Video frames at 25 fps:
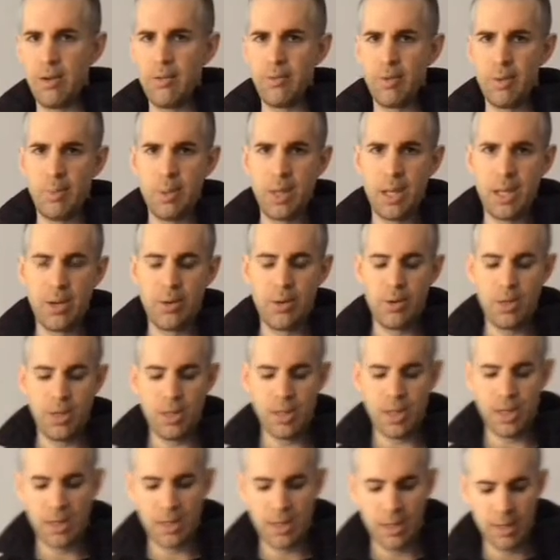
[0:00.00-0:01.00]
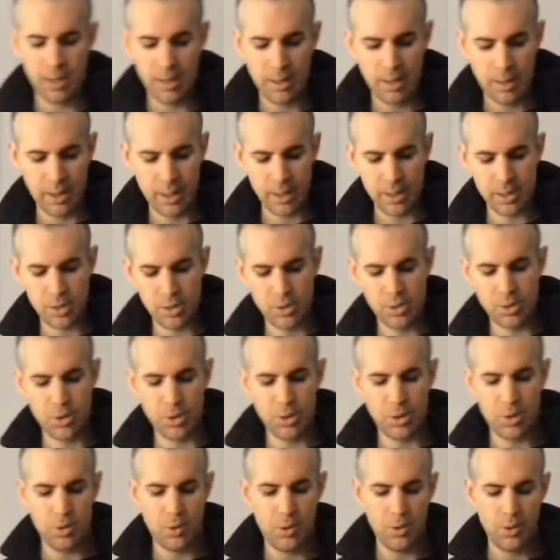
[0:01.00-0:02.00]
of the battery that lets you
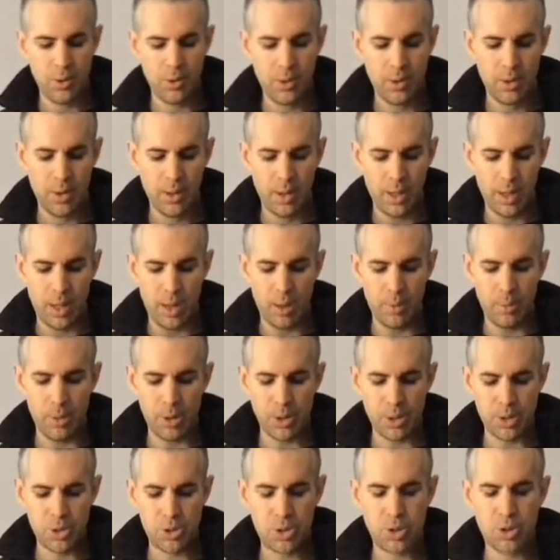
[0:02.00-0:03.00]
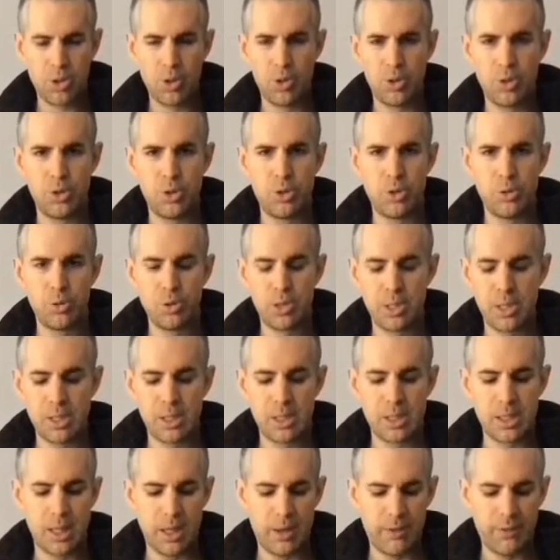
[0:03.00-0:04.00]
know how much juice
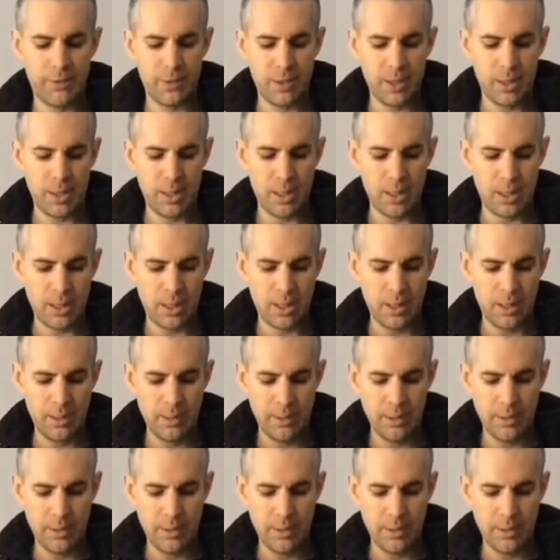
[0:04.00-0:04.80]
is left in there.